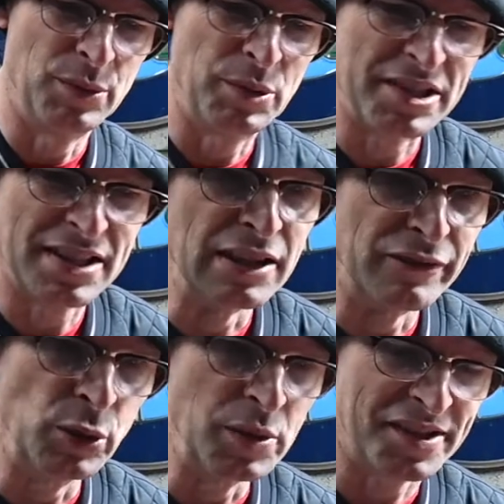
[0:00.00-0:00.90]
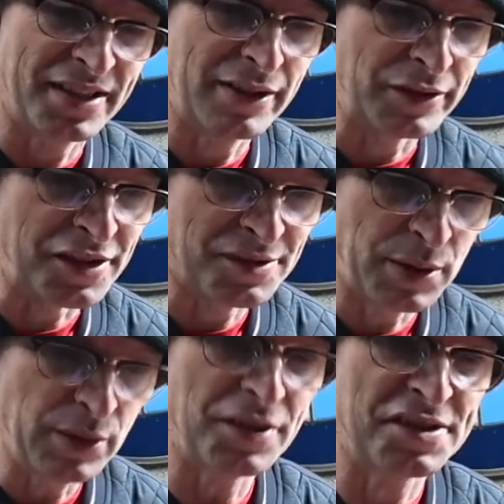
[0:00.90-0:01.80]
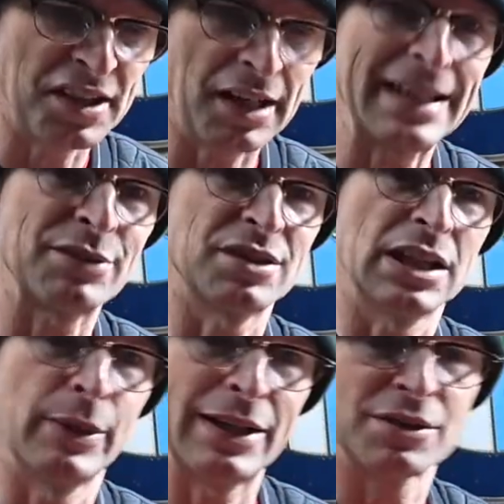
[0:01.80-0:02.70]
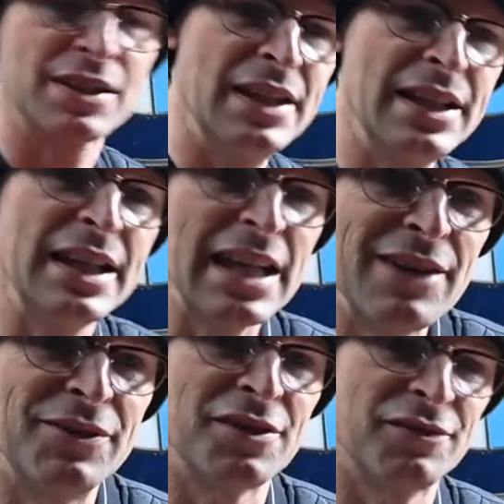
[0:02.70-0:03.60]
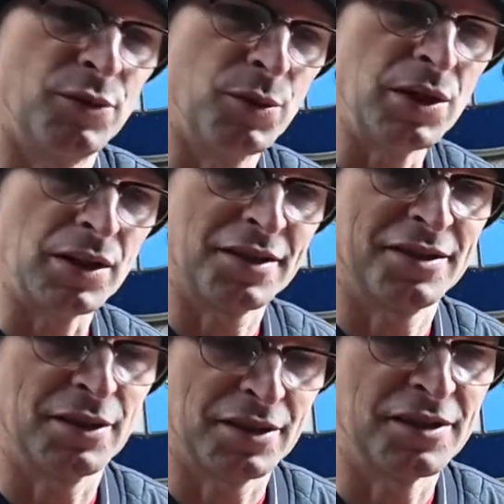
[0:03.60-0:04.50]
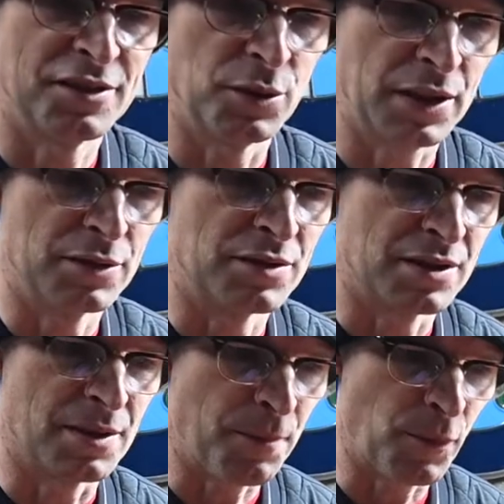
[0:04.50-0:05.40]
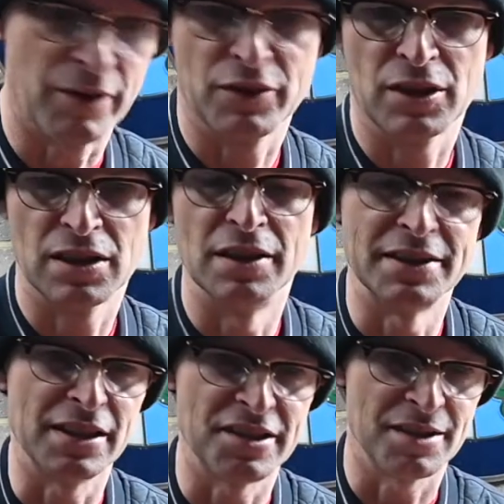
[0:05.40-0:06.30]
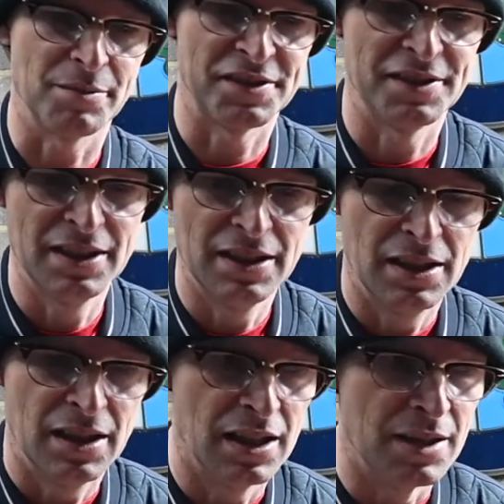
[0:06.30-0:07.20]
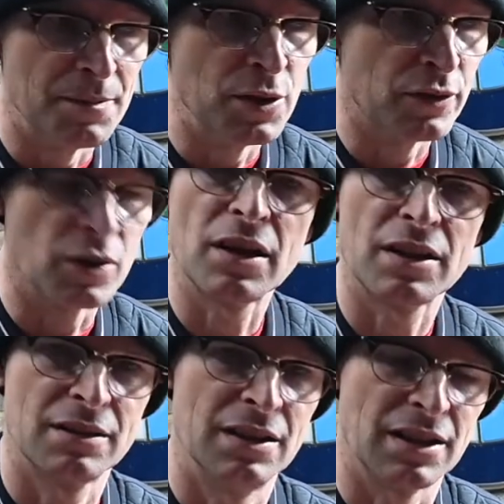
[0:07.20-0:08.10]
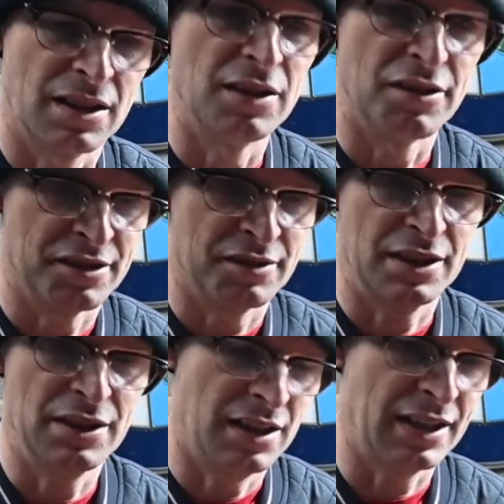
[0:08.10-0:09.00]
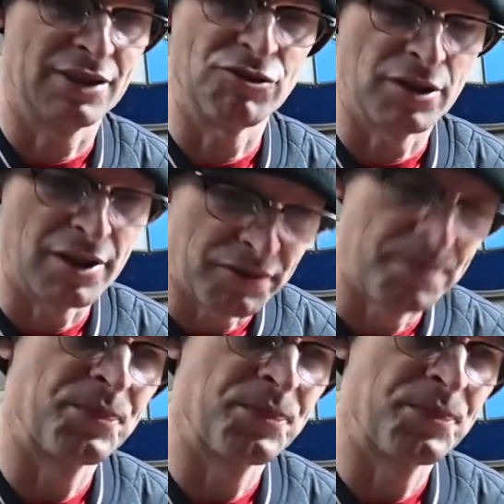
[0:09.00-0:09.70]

We're in tier 4, which is the heaviest, but you're still allowed to go out if it's for work. So I can still go to where I've got car dealerships who've got cars that I can drive.